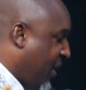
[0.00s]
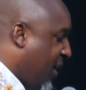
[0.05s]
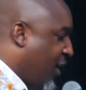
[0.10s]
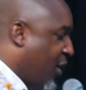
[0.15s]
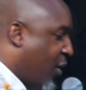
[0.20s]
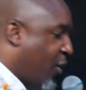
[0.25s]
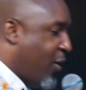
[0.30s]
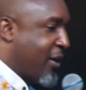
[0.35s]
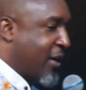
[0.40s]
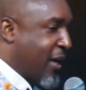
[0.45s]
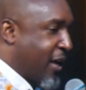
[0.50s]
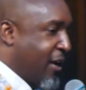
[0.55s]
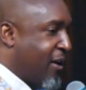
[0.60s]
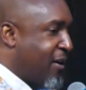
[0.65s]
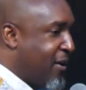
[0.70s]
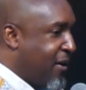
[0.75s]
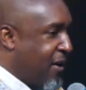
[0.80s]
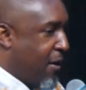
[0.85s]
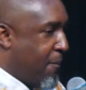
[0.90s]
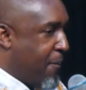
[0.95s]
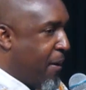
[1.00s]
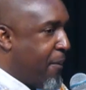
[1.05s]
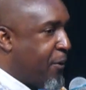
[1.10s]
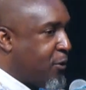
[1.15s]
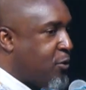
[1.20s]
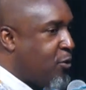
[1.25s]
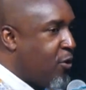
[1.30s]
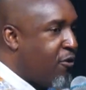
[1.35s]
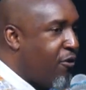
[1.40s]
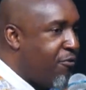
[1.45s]
Okay. People
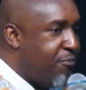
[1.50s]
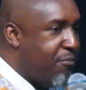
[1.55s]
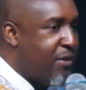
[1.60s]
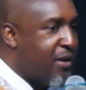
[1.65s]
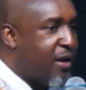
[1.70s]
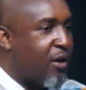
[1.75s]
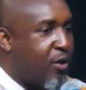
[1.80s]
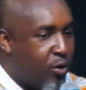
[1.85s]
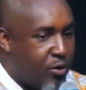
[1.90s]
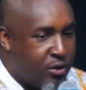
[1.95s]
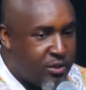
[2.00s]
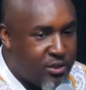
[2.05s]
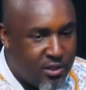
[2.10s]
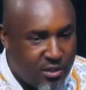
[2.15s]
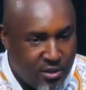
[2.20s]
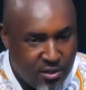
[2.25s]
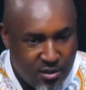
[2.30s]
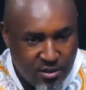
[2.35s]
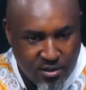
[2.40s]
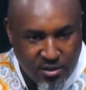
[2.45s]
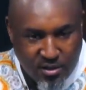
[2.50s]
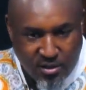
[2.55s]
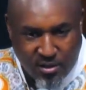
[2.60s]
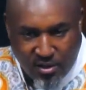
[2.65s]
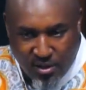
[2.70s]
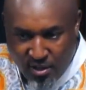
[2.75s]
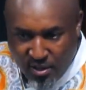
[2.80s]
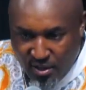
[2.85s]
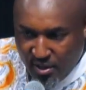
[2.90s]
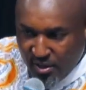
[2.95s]
talk of miracles,
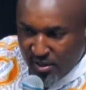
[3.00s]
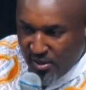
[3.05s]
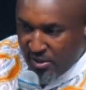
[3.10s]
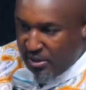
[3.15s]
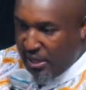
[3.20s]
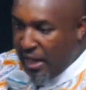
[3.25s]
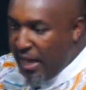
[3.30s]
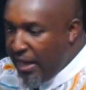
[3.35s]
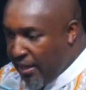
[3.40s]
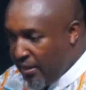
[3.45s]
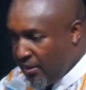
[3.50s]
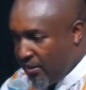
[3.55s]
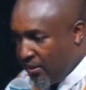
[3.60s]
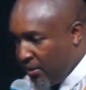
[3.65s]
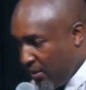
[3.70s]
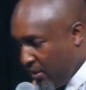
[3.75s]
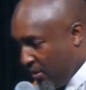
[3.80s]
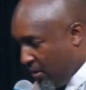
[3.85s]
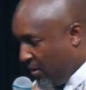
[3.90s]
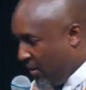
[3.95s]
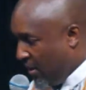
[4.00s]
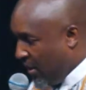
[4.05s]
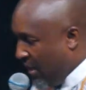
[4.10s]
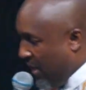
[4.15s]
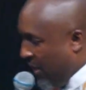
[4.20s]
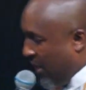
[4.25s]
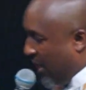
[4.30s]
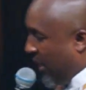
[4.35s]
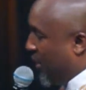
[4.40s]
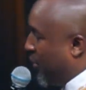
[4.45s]
signs,
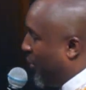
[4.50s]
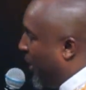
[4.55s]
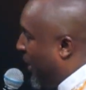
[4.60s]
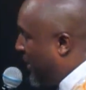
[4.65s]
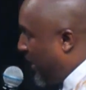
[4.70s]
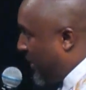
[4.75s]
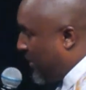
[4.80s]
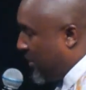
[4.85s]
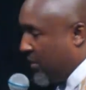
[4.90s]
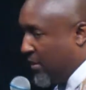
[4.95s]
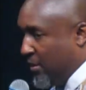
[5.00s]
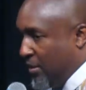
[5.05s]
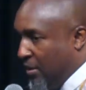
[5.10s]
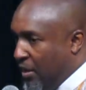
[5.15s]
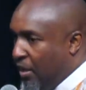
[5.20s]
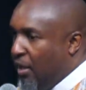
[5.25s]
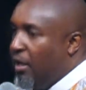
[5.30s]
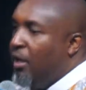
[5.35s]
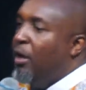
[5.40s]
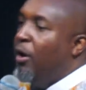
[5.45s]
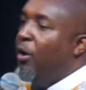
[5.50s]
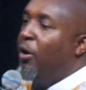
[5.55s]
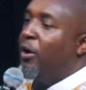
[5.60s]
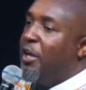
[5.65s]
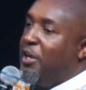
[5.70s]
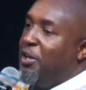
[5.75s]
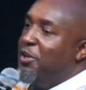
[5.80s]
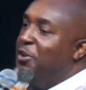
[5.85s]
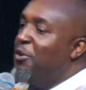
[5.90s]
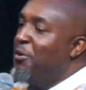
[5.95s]
and wonders.
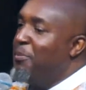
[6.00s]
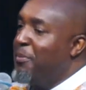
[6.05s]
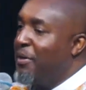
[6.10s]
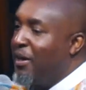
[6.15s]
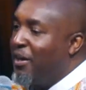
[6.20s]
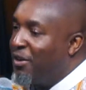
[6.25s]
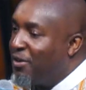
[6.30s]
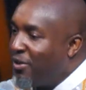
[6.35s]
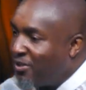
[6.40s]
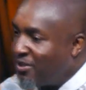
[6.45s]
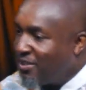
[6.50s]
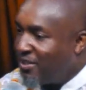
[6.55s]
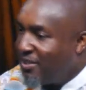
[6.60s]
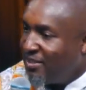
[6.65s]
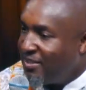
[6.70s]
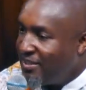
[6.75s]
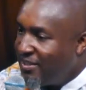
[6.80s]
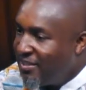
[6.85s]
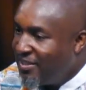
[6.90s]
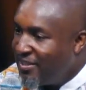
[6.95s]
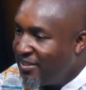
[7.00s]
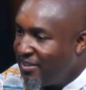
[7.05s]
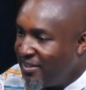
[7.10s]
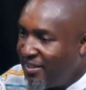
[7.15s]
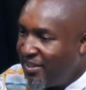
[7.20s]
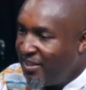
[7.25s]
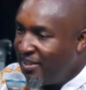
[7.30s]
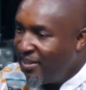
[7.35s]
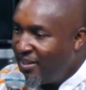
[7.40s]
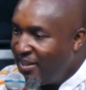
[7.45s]
Okay, you know miracles.
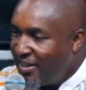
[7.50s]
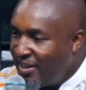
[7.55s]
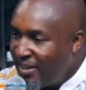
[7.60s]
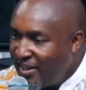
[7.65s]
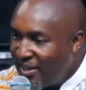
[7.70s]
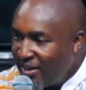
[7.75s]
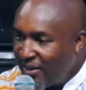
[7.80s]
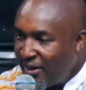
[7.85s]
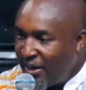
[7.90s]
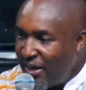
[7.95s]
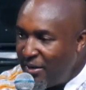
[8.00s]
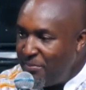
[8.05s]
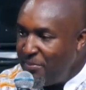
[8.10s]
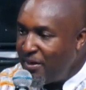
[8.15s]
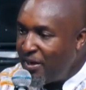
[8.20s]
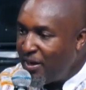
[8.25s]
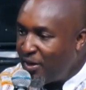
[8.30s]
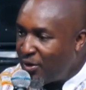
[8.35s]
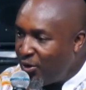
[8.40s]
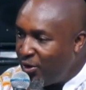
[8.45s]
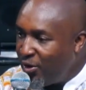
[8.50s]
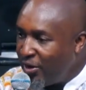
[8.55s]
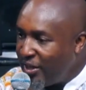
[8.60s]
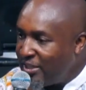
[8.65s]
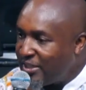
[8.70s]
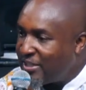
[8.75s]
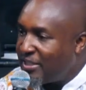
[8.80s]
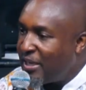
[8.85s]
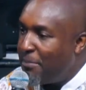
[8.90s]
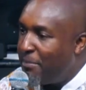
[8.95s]
A miracle
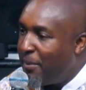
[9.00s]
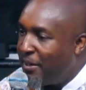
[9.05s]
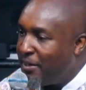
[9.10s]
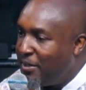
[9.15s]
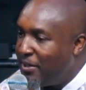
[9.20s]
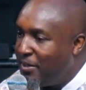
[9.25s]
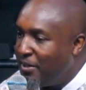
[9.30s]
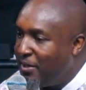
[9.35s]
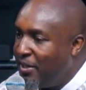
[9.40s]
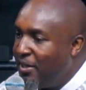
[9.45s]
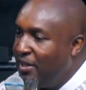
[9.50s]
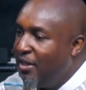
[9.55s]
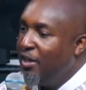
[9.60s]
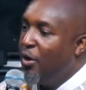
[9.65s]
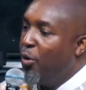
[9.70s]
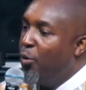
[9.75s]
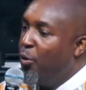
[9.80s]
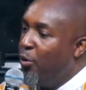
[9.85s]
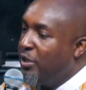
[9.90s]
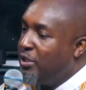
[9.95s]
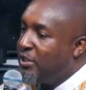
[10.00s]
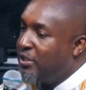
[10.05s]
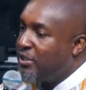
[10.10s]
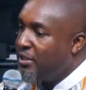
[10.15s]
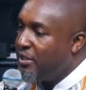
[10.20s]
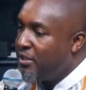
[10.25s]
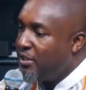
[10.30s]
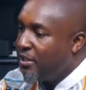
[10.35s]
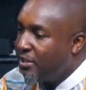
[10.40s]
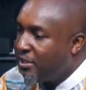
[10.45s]
is somebody who is
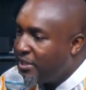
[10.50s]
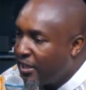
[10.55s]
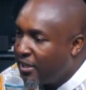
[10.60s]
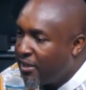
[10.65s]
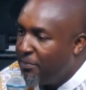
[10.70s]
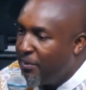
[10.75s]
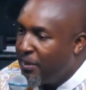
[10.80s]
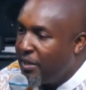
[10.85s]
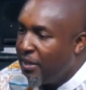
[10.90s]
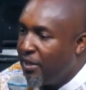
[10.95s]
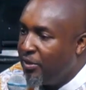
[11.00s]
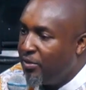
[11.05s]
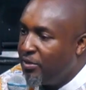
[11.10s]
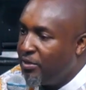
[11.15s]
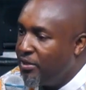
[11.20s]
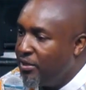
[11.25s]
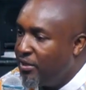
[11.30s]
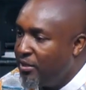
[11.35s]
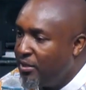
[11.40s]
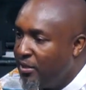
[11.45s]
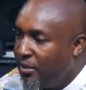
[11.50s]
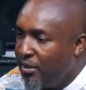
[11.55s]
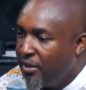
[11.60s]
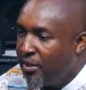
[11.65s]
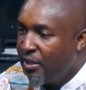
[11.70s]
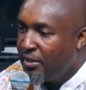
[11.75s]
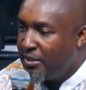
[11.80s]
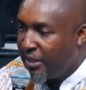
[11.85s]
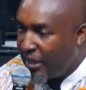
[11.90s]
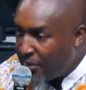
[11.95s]
sick being healed.
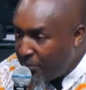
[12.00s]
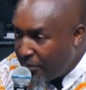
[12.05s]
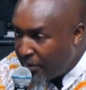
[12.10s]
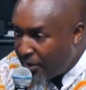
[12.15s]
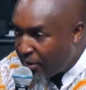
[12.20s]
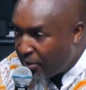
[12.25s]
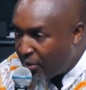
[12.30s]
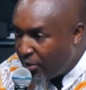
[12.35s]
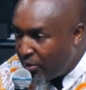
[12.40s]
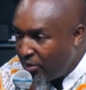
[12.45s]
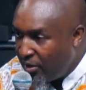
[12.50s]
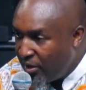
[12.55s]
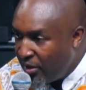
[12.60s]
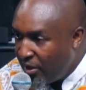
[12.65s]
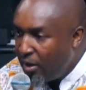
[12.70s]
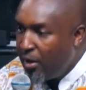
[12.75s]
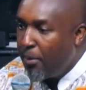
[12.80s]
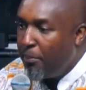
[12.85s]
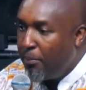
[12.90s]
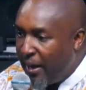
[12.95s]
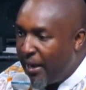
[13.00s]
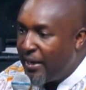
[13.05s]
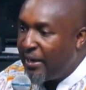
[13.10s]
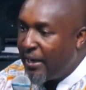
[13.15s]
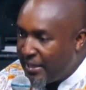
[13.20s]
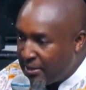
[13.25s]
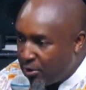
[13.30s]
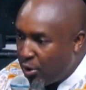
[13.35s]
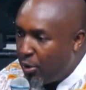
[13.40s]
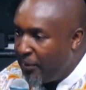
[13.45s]
Is that a miracle? Blind
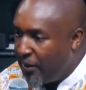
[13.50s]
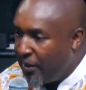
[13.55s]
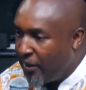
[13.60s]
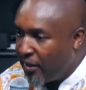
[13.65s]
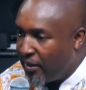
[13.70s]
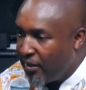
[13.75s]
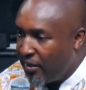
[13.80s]
eyes opening.